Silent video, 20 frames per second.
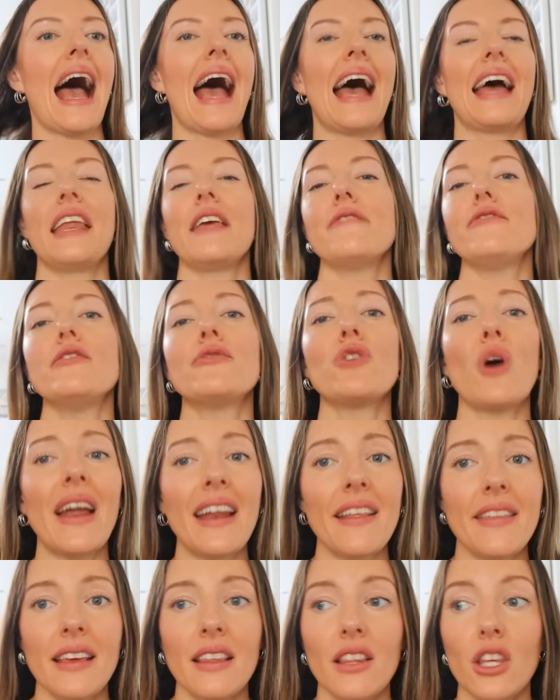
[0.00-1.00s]
And if you've got
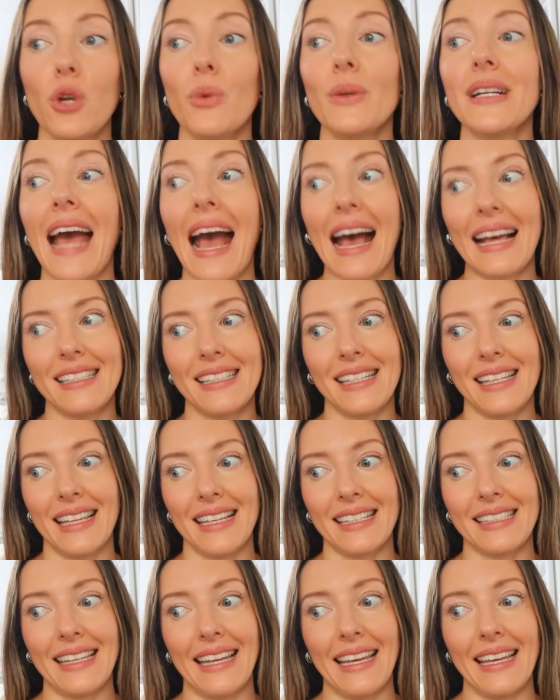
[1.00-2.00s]
anything that you would add to
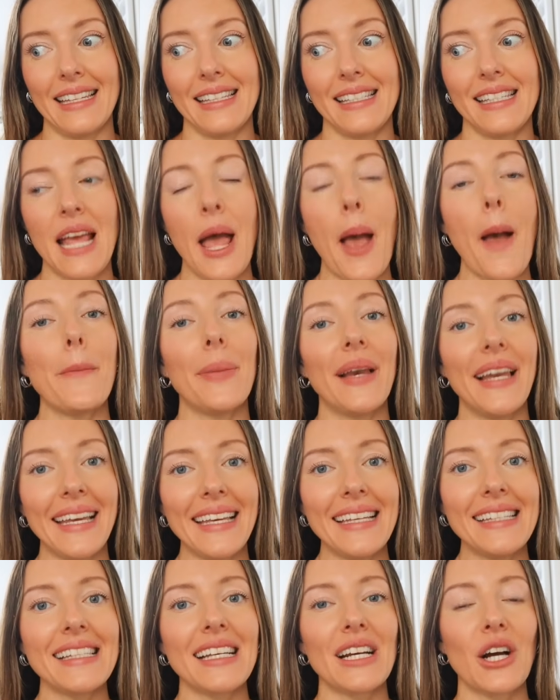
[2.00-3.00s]
this list,
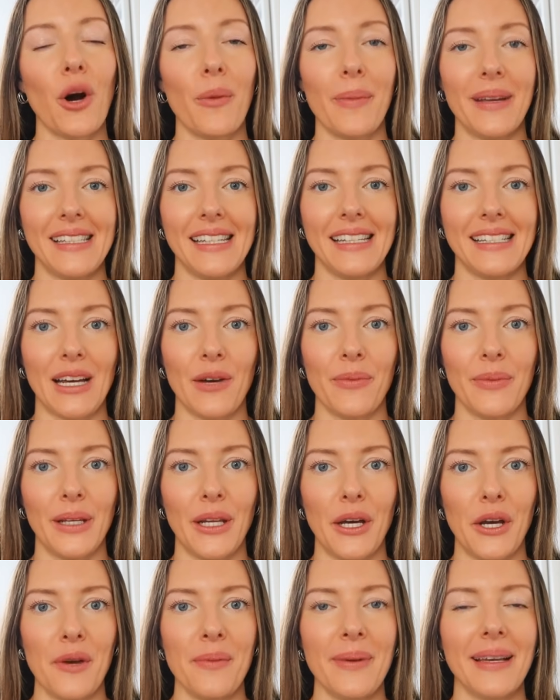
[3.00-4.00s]
please comment it down
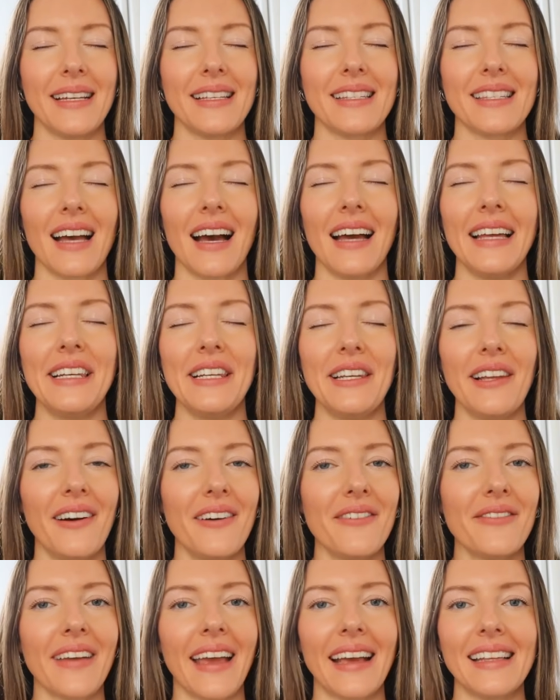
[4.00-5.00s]
below, because I
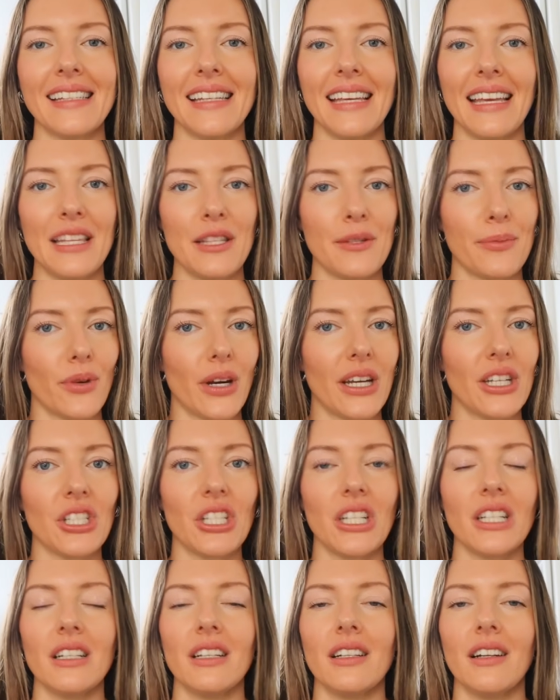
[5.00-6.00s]
love getting
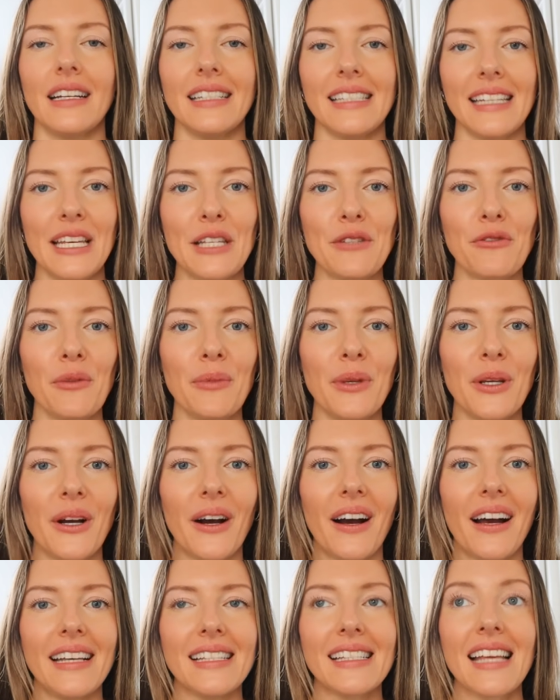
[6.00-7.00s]
inspiration and ideas from you
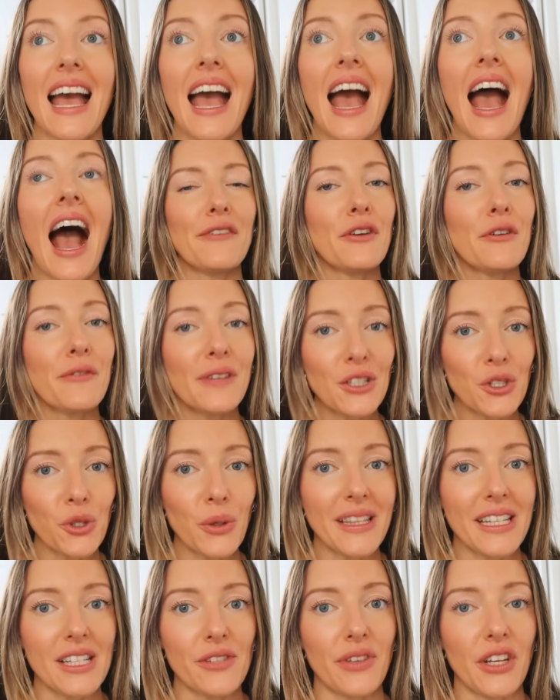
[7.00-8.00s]
guys. If you've
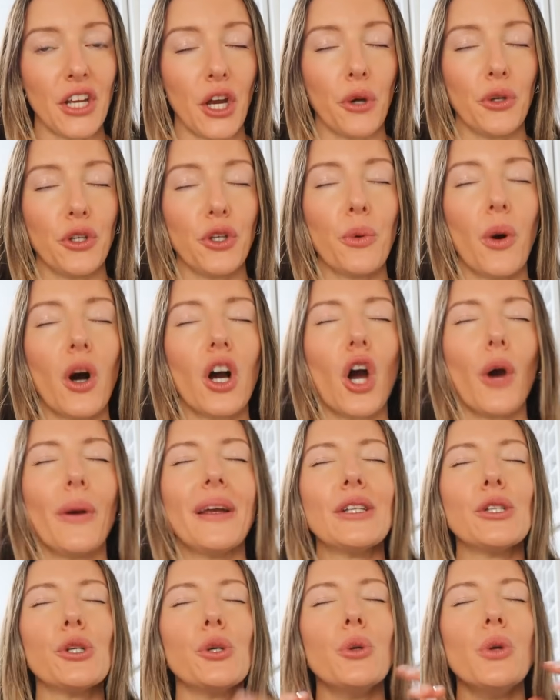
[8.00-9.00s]
enjoyed this video, you are
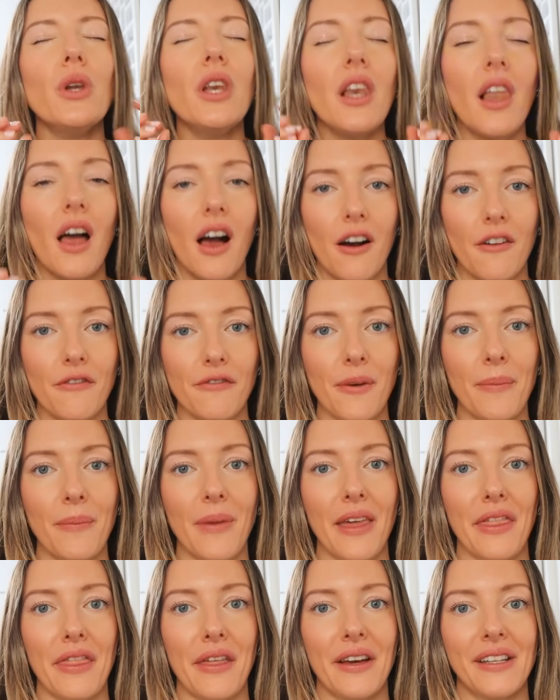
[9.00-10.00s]
going to love
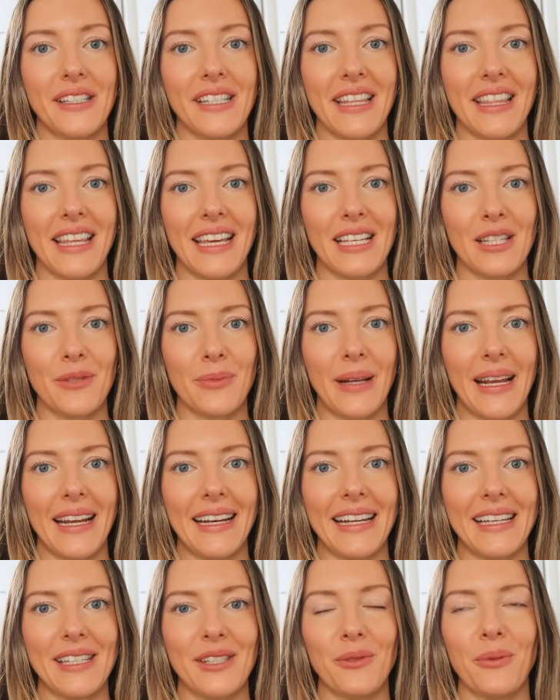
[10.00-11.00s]
my 30 things
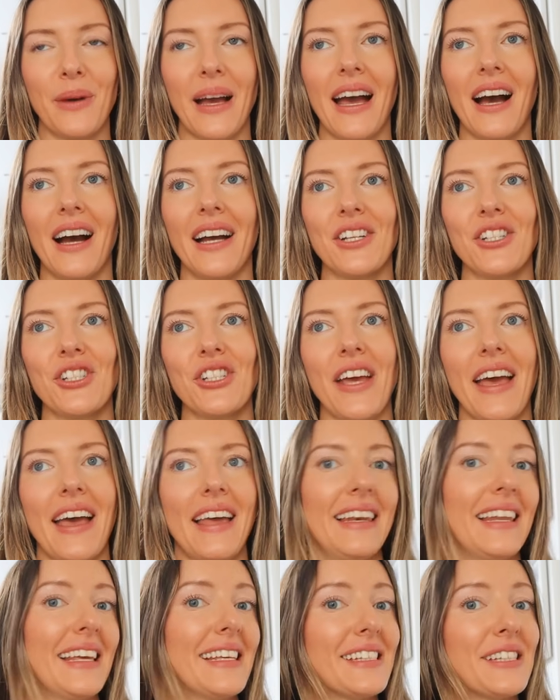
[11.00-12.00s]
playlist, where I share
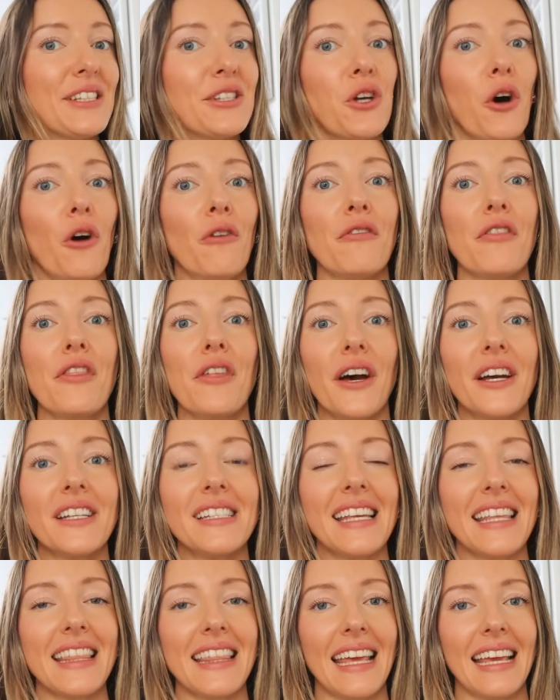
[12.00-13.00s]
lists of
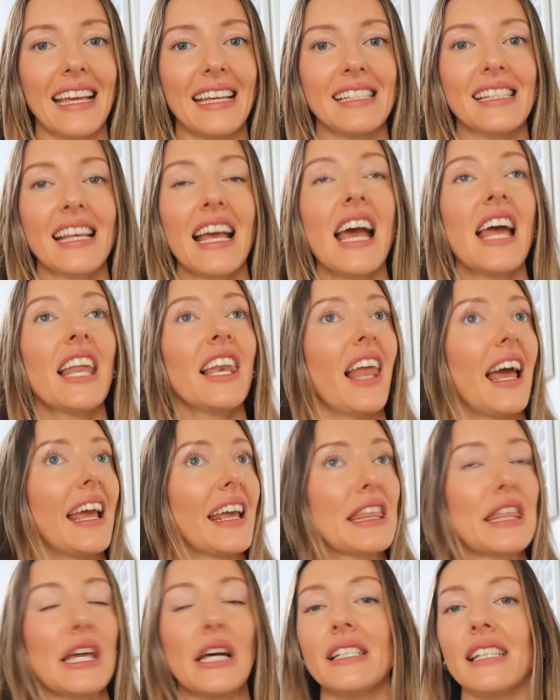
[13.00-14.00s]
30 things,
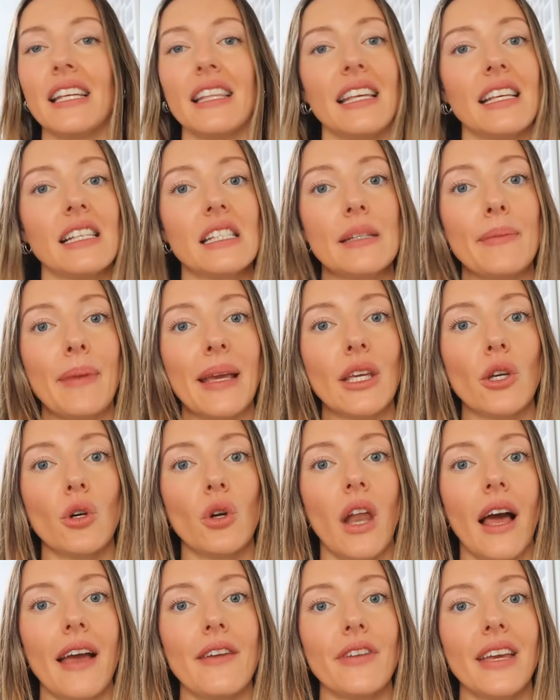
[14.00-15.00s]
like 30 things to make your
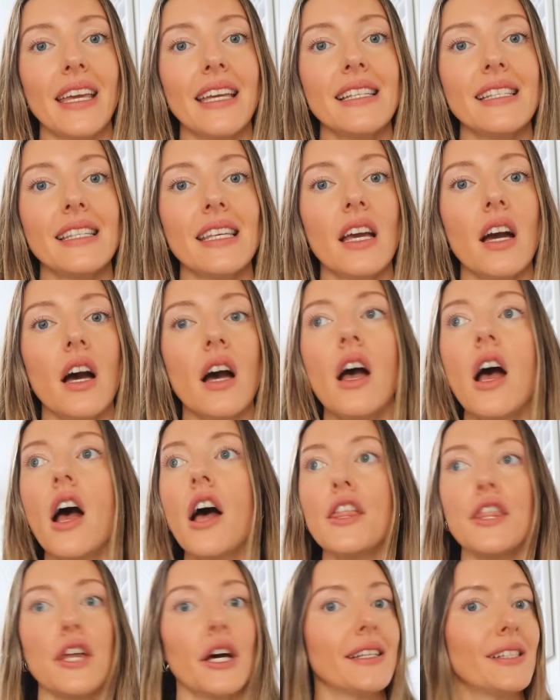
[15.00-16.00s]
life easier,
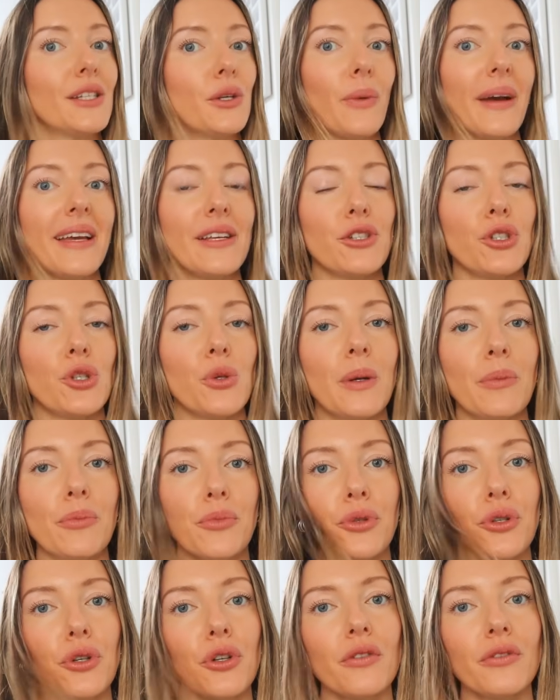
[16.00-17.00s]
30 ways to
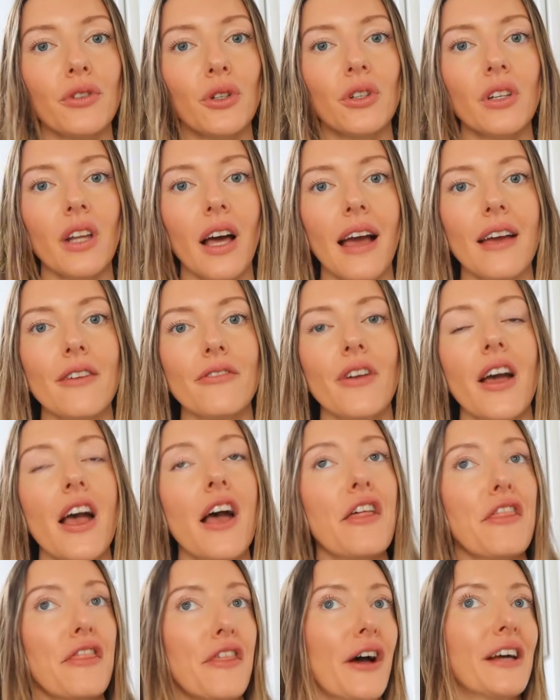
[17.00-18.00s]
improve your life,
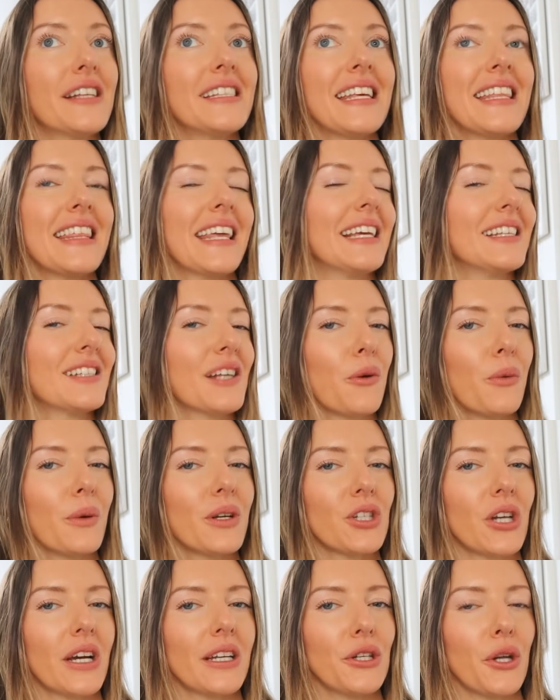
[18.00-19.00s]
30 things I
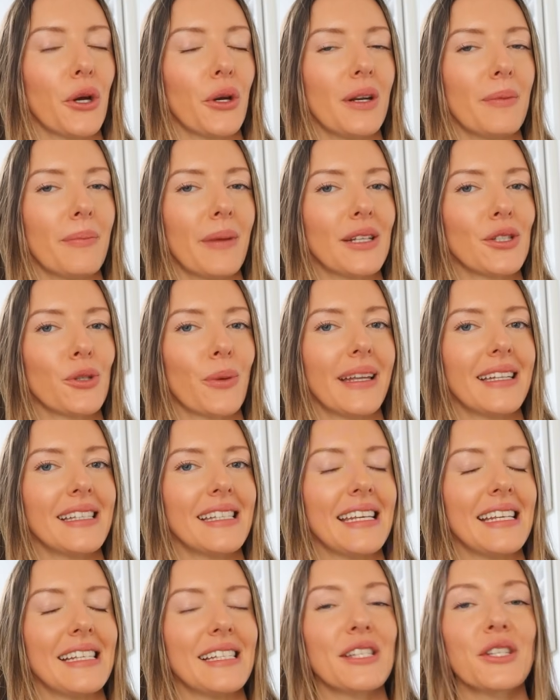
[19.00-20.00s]
wish I'd known in my
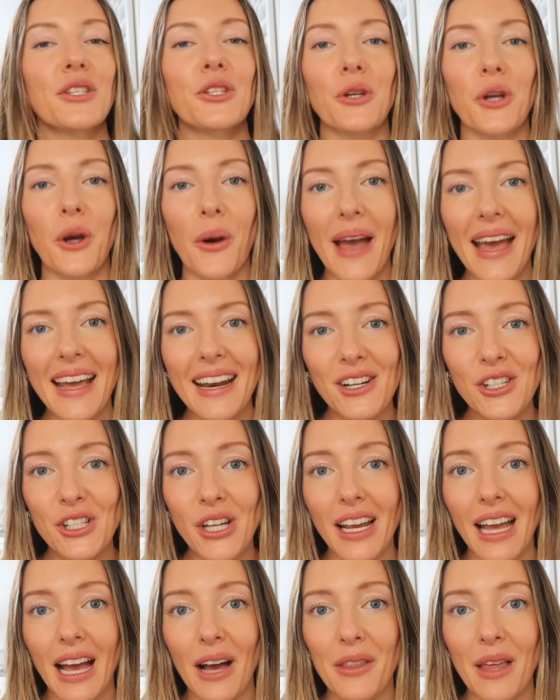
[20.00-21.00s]
20s. So go ahead and
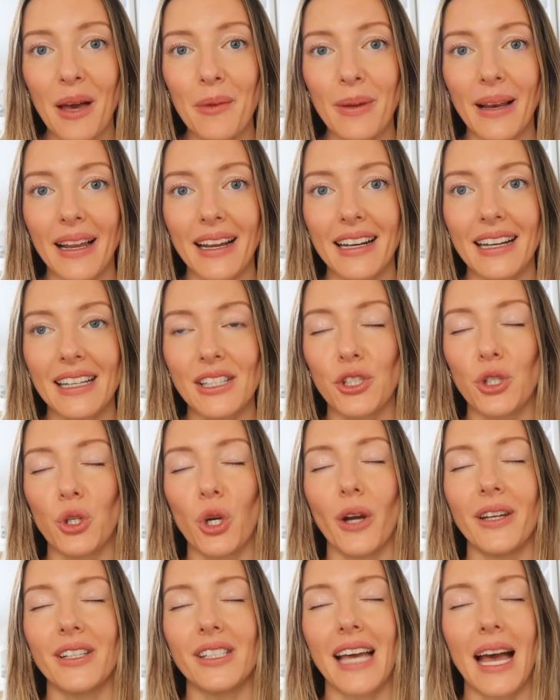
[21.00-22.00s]
check out that playlist. You're
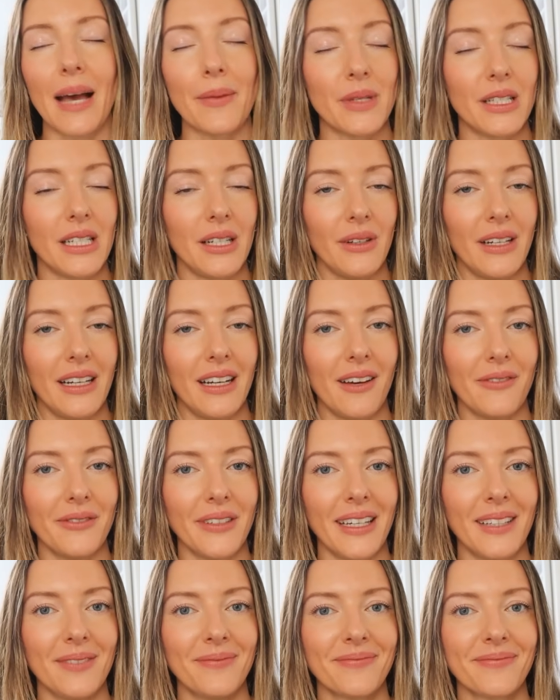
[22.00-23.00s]
going to absolutely love
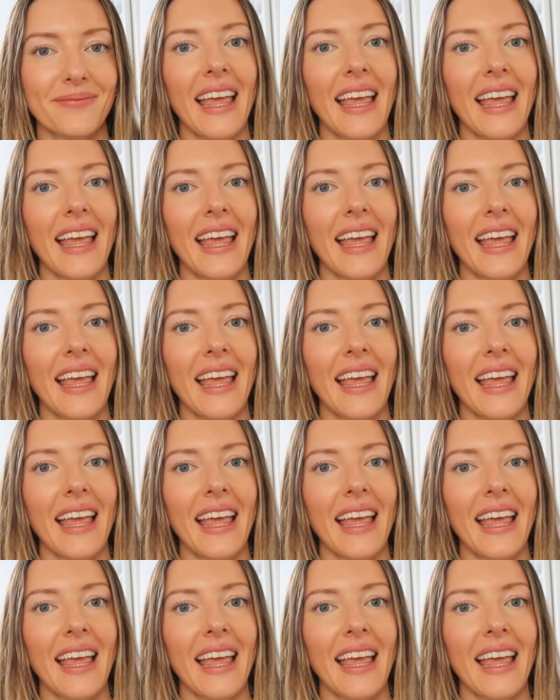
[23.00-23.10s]
it.